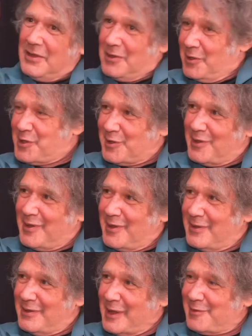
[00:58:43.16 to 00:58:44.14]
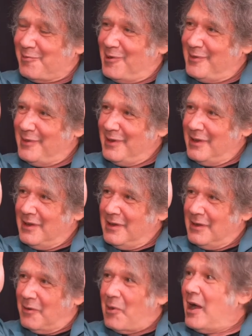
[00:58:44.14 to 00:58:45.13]
You listen to the next one,
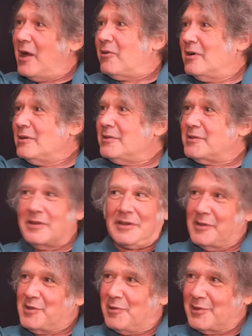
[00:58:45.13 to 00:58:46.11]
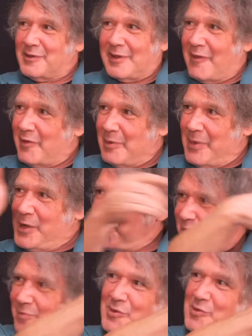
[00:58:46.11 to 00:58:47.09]
mm-hmm. wow, that song doesn't have any
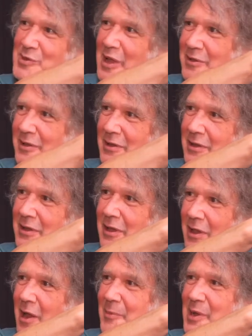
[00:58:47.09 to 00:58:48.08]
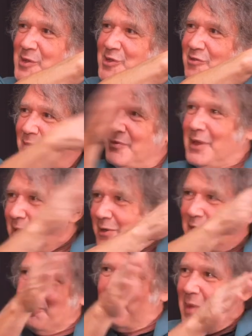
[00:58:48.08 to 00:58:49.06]
bass drum. This one's got a lot of bass drum.
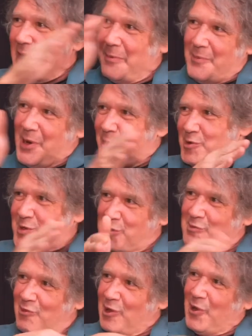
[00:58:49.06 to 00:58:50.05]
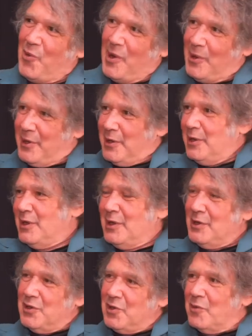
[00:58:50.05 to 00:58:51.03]
You can make comparisons really quickly.
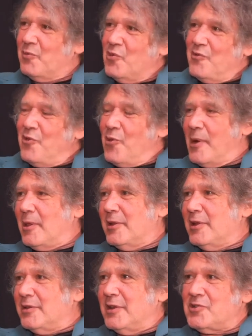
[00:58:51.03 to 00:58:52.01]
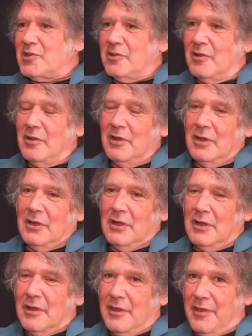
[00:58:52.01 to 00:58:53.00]
You can move quickly in digital.
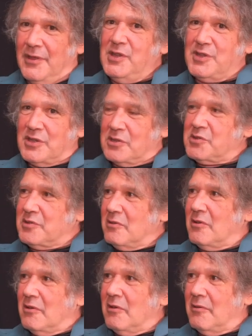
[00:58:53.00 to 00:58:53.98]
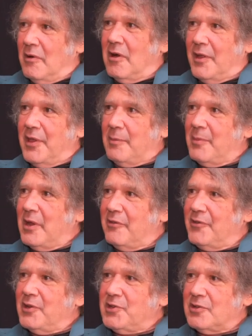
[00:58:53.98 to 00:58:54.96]
These things are, are I think,
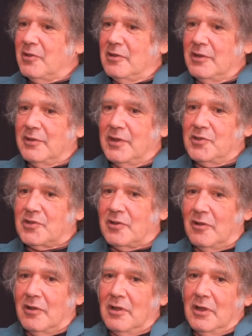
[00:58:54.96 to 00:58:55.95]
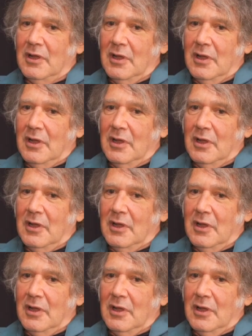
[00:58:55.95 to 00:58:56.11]
beneficial in digital